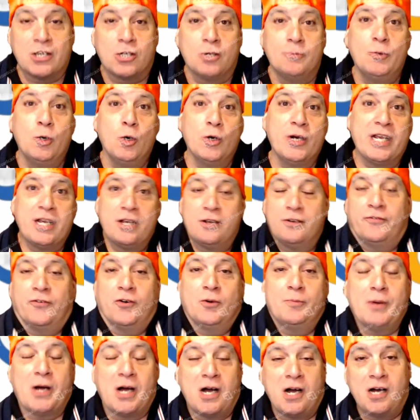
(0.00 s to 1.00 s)
Good
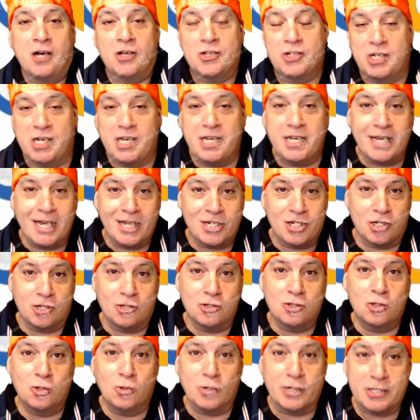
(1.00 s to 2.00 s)
morning from RC
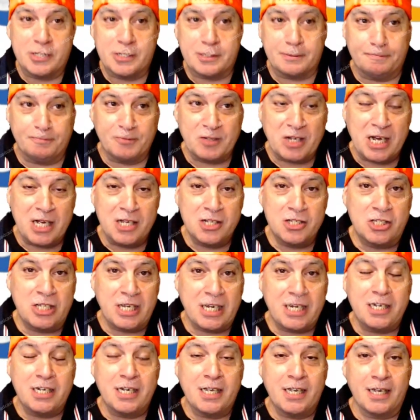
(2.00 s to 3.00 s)
Gadget and Toys.
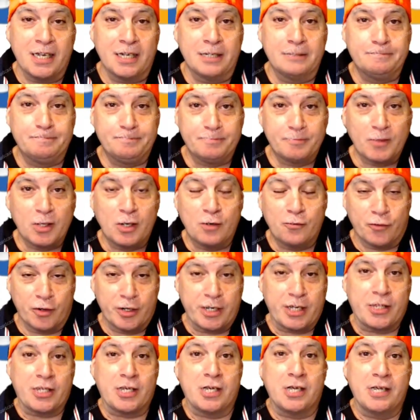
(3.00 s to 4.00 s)
Dean here
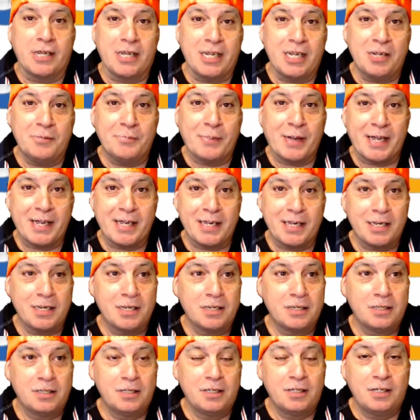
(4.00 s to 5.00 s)
for another
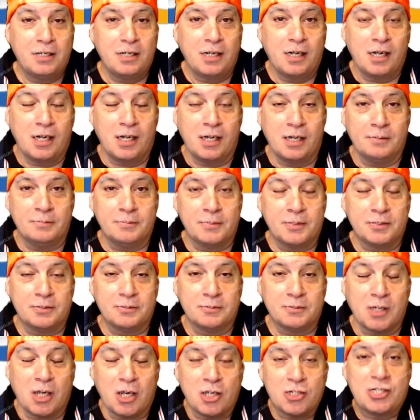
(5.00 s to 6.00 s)
eBay
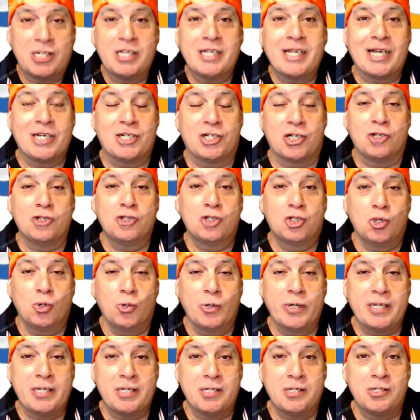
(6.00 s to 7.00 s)
and RC Gadget and
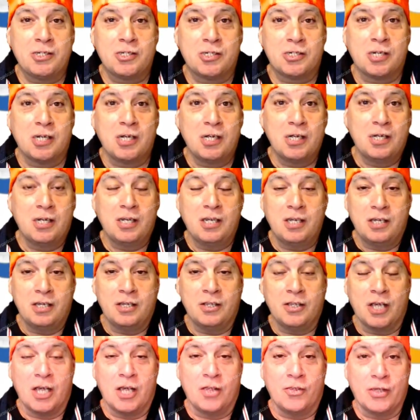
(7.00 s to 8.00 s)
Toys,
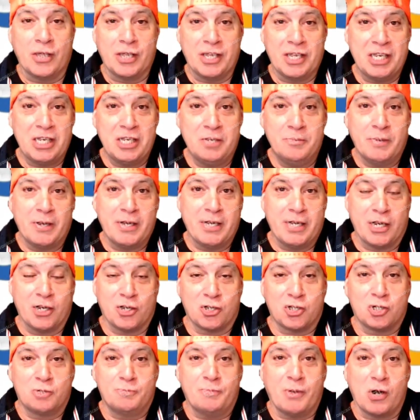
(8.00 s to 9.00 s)
the
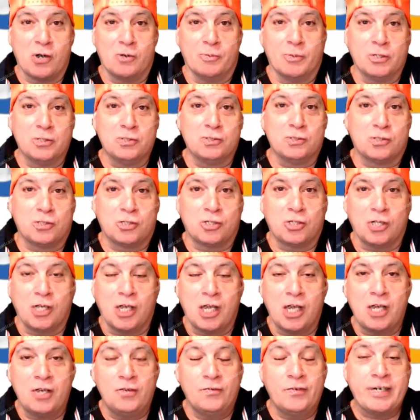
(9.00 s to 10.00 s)
eBay experiment
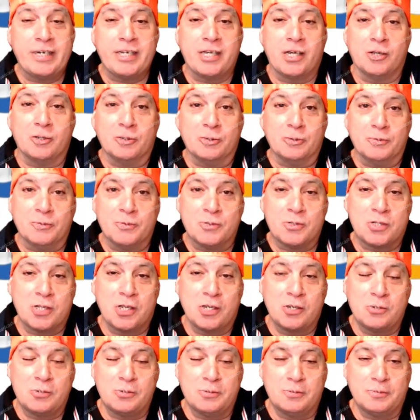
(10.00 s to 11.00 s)
video.
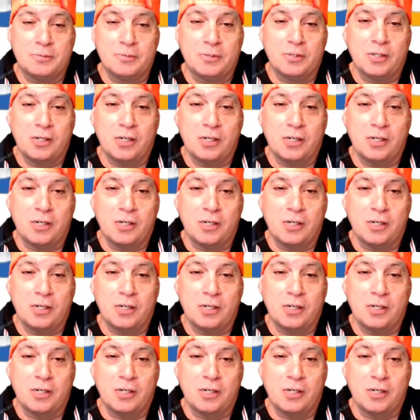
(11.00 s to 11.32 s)
So